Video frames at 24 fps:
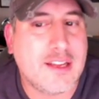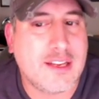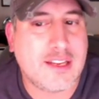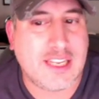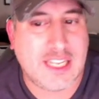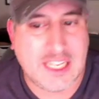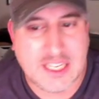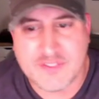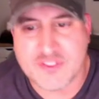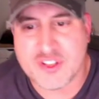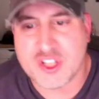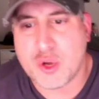
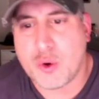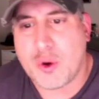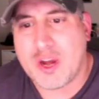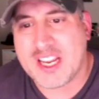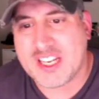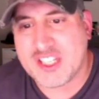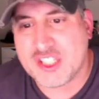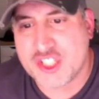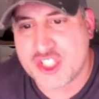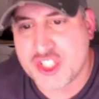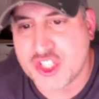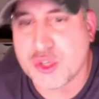even though I
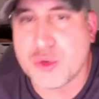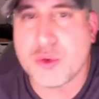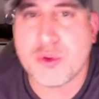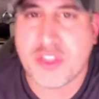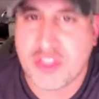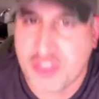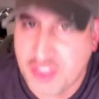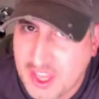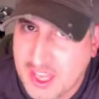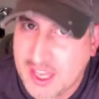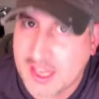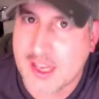do
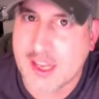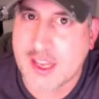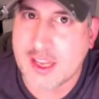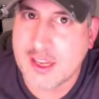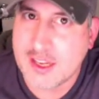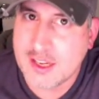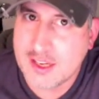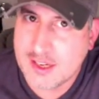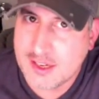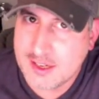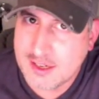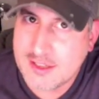think
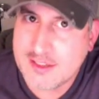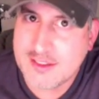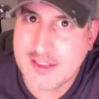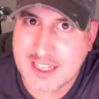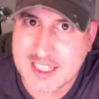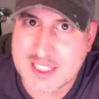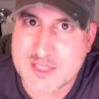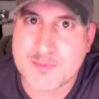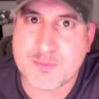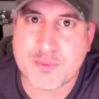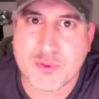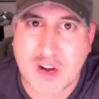
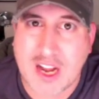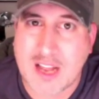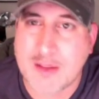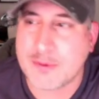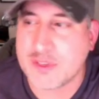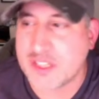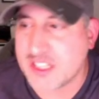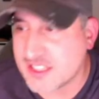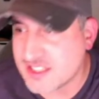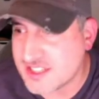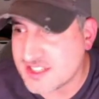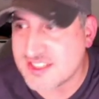that's
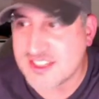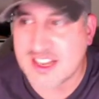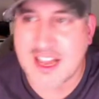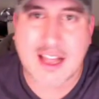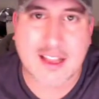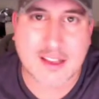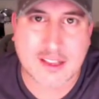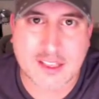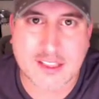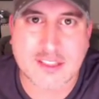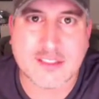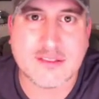probably a
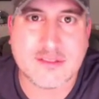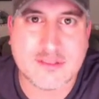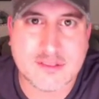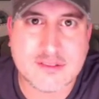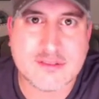solid,